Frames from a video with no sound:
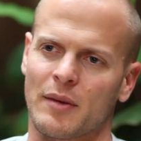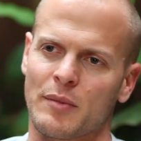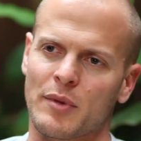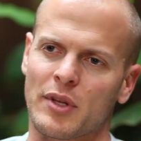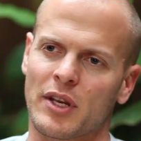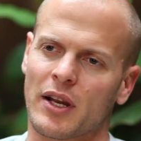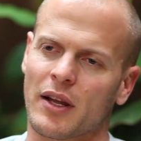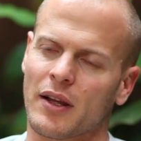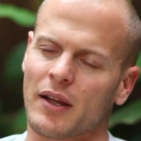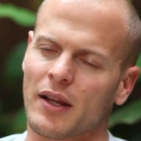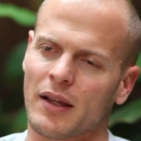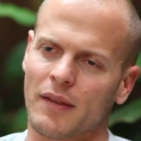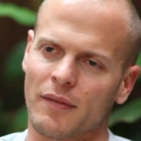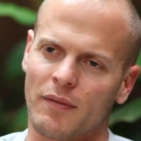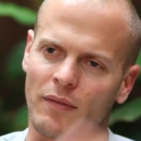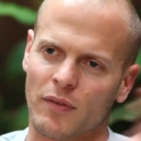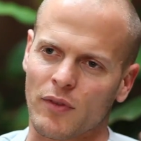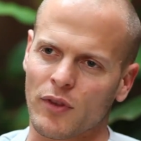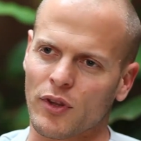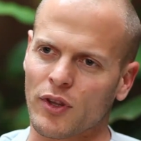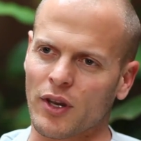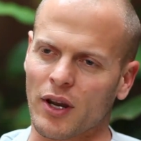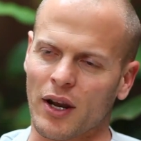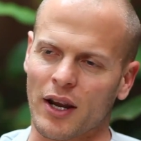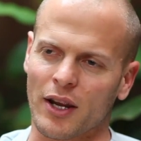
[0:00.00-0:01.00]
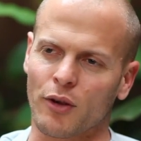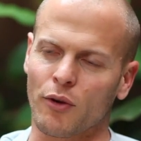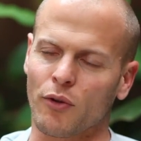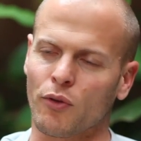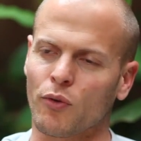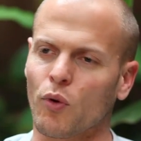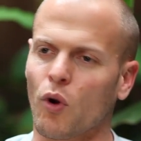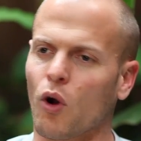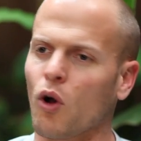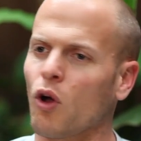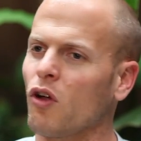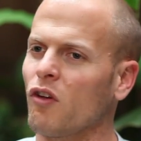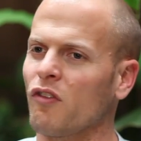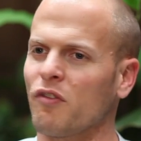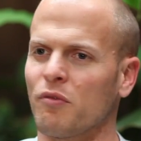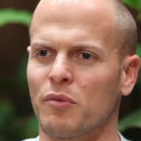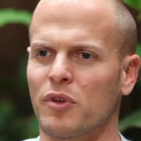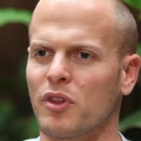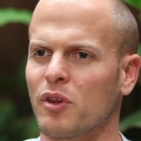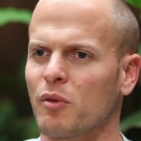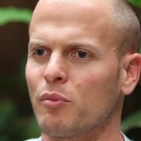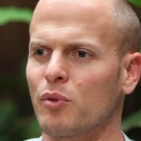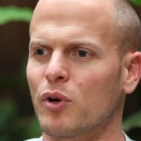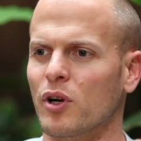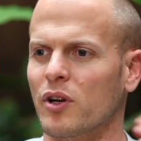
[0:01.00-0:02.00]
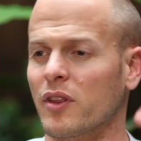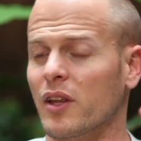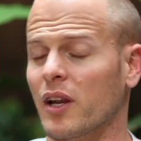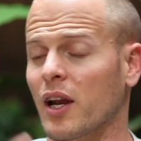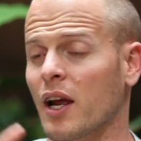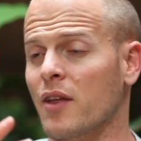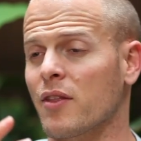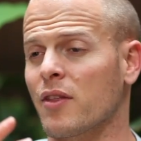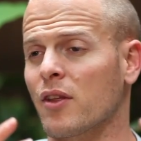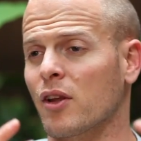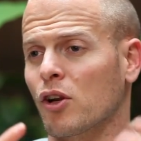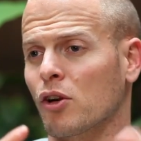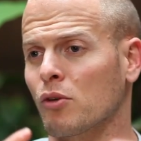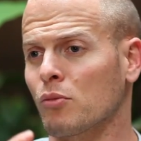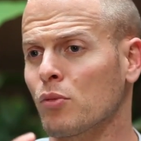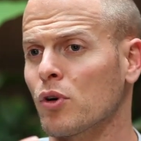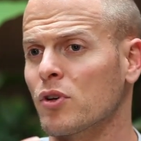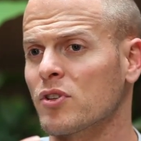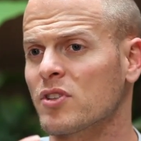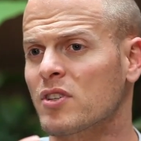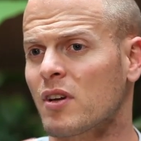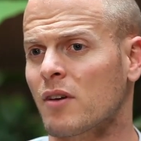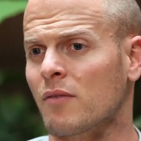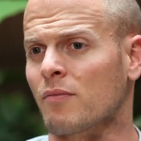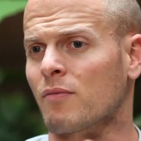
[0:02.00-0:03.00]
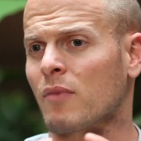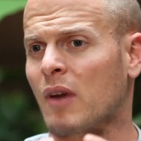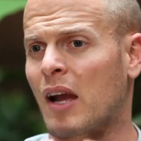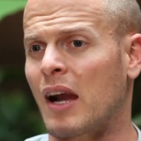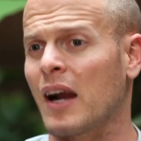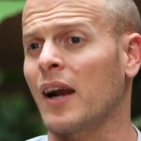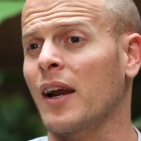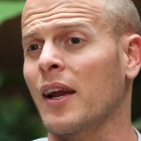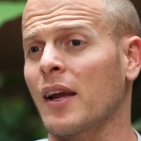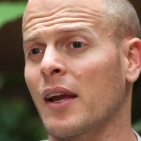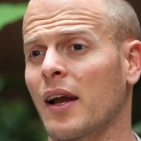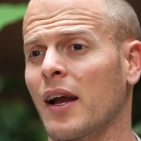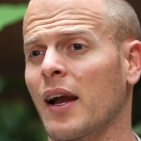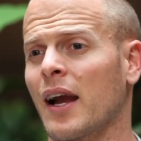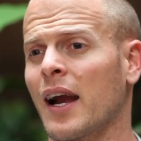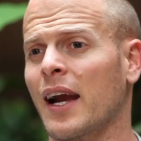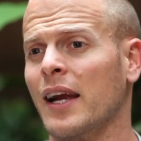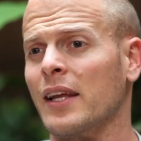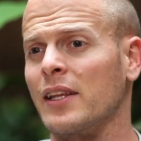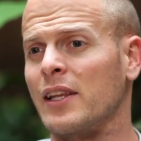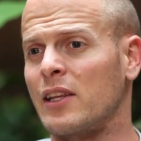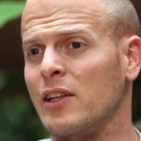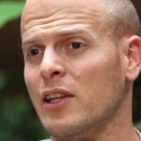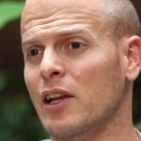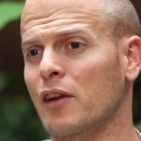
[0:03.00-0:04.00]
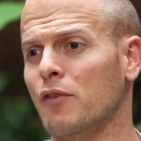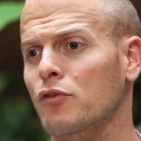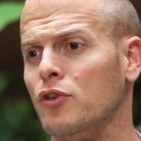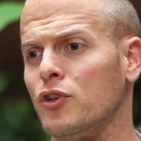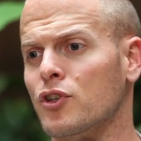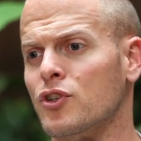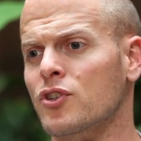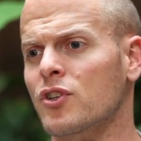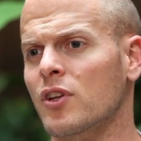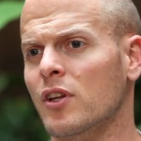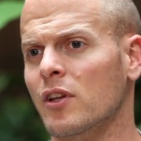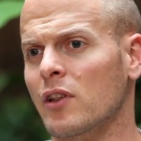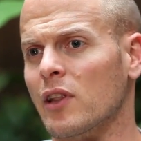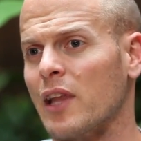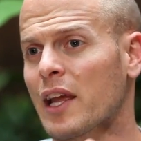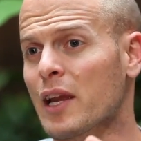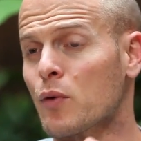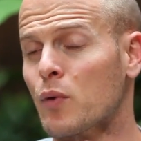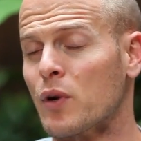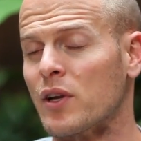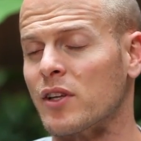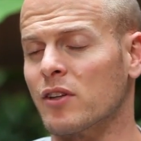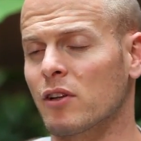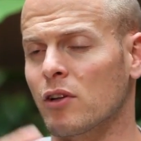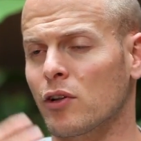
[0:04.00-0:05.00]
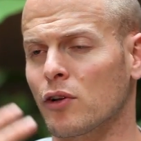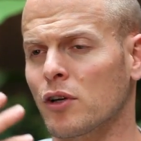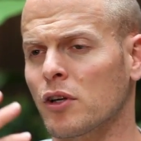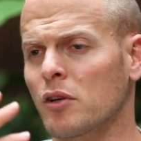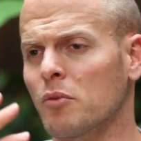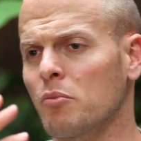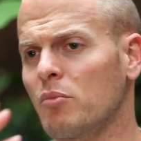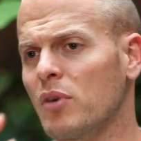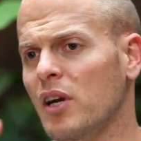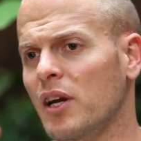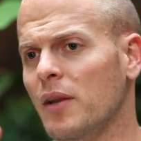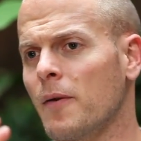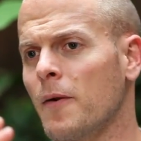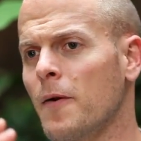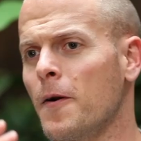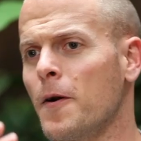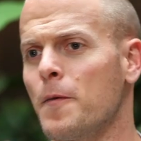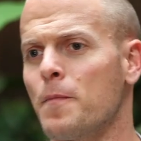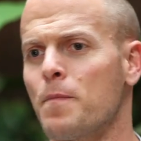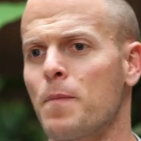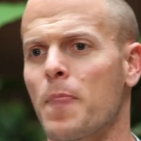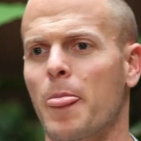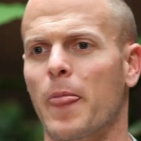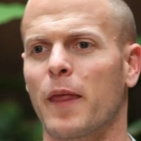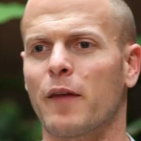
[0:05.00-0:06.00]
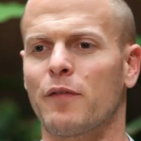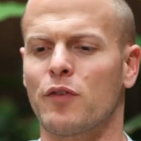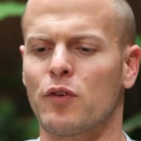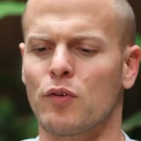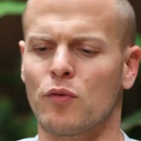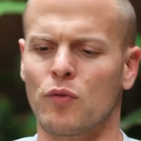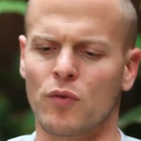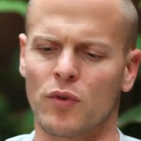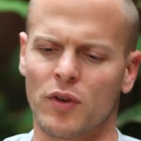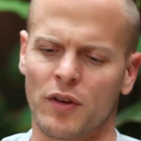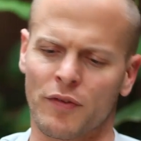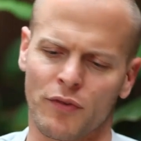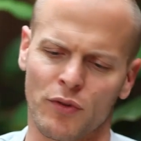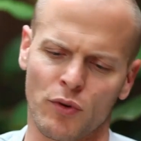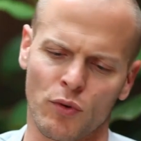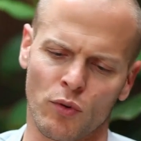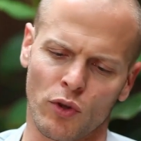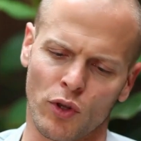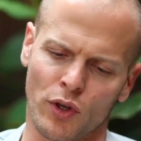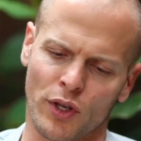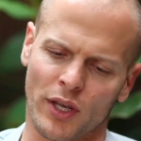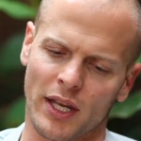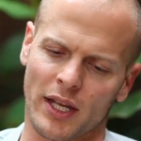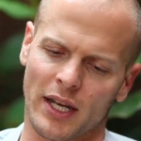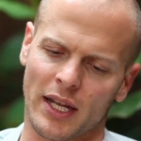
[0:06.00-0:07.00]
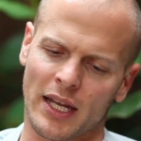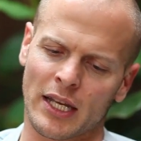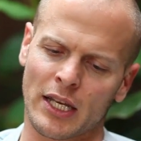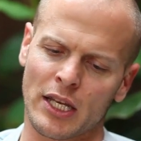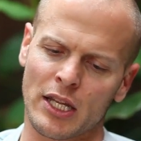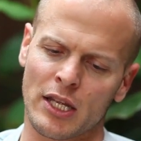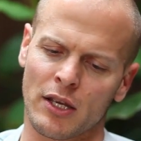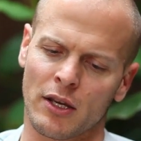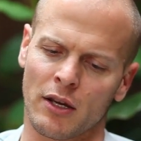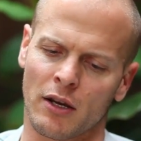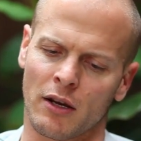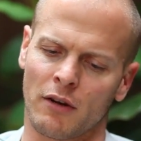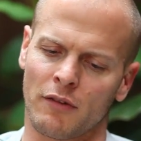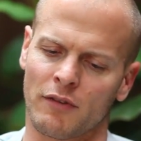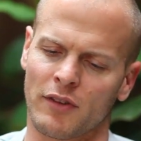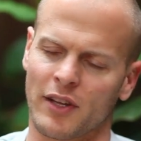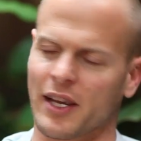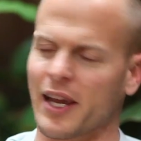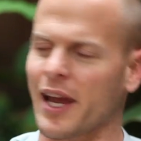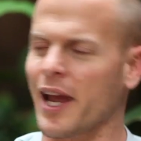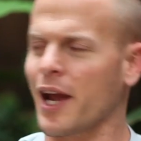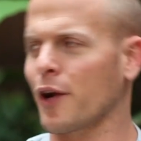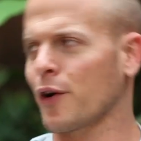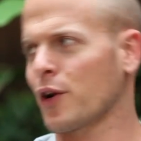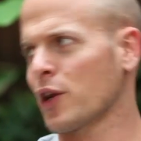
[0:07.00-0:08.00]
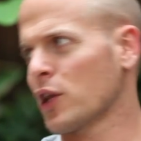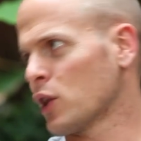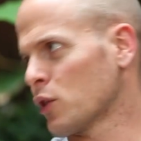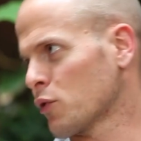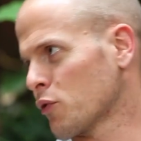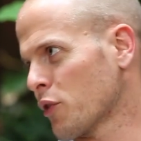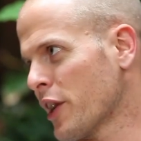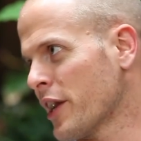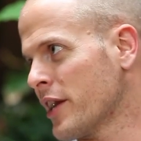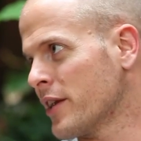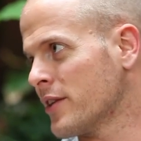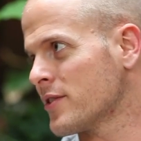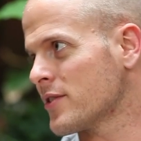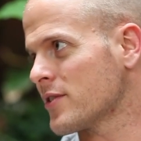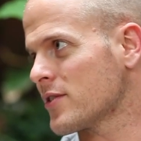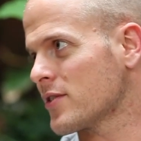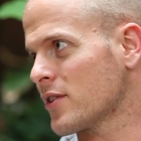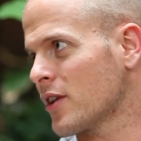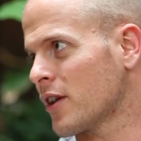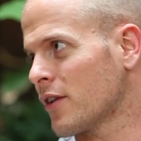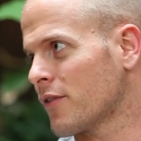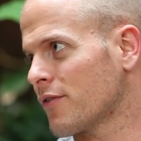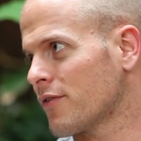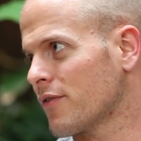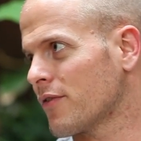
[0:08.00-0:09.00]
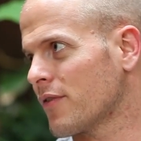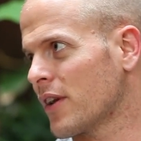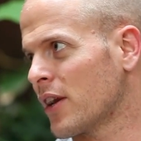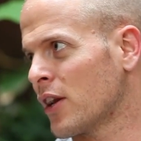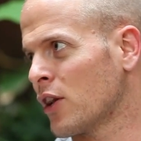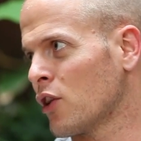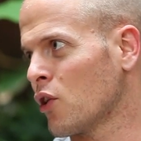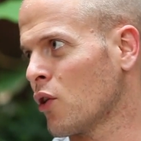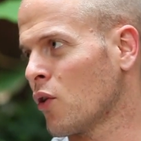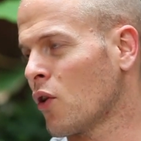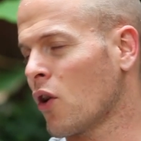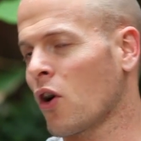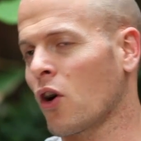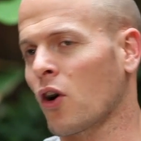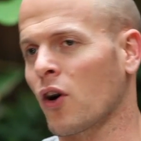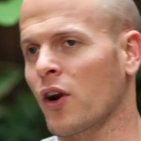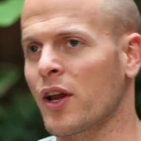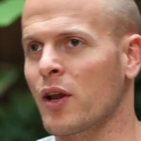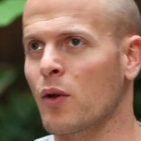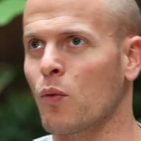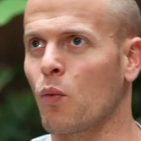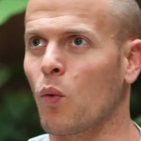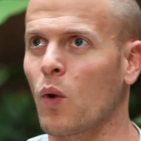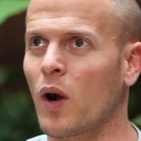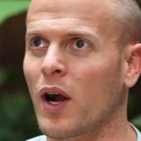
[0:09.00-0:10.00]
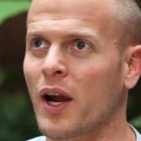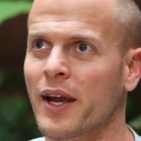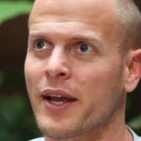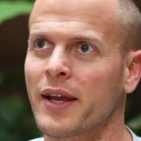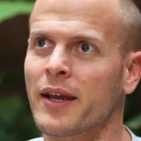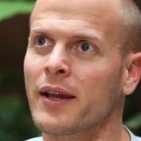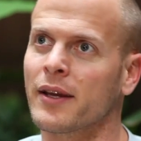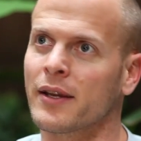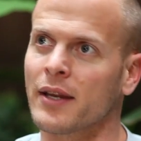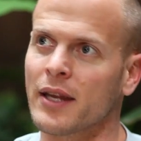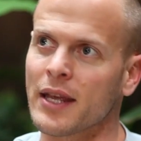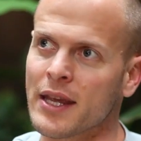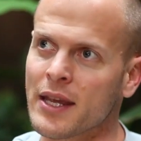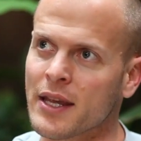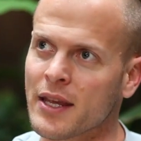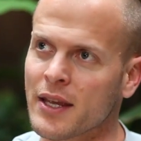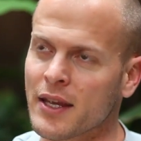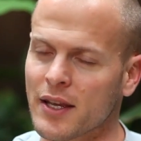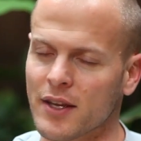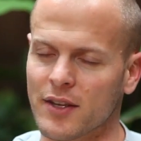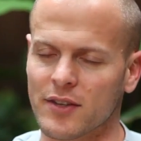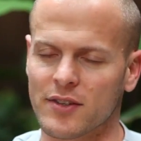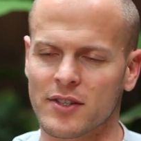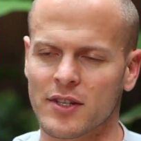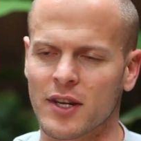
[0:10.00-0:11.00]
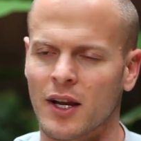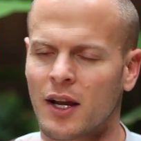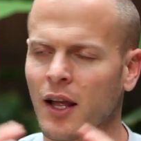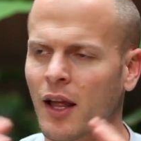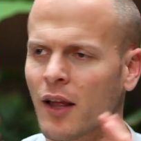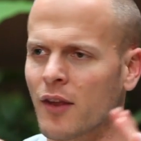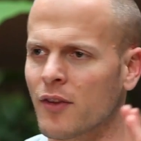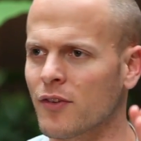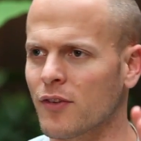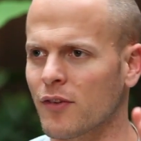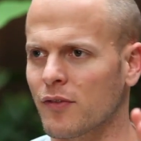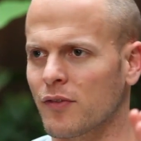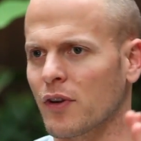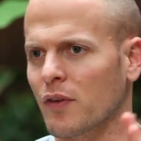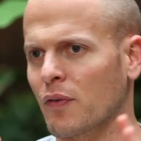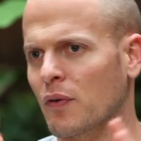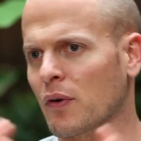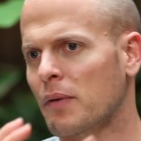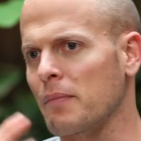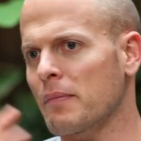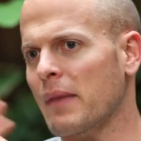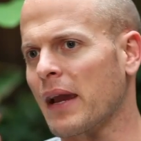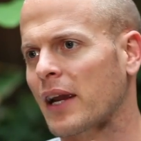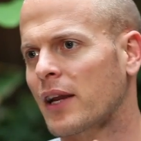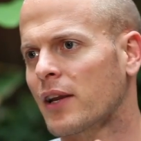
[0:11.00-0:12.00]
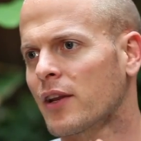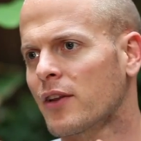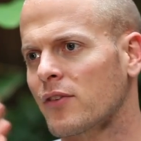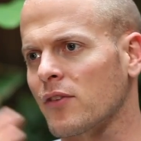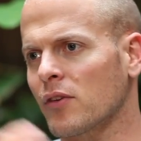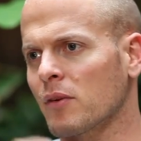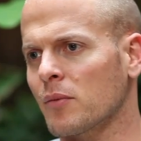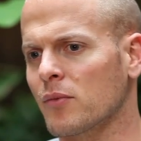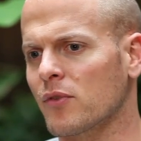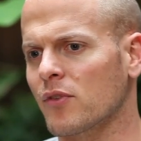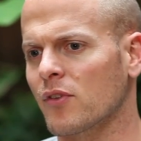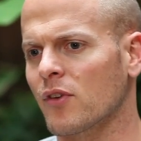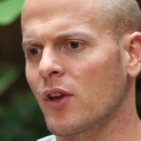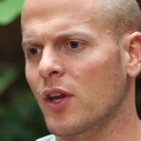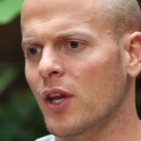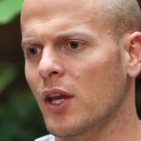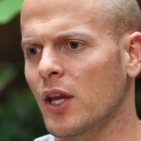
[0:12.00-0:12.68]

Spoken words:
I mean, I go through all of them in the book that I think are most highly leveraged and lightweight to learn. But if you look at any of like Harry Lorayne's stuff, Loryne, he has tons of different mechanisms.